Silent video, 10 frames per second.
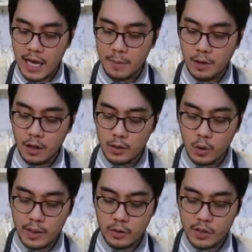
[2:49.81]
I'm not
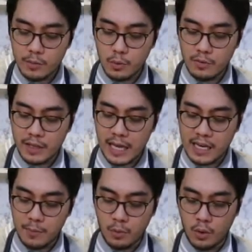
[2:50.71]
going to remove it
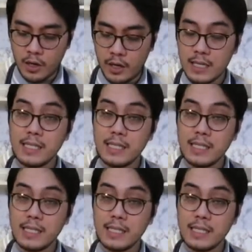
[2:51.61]
anymore.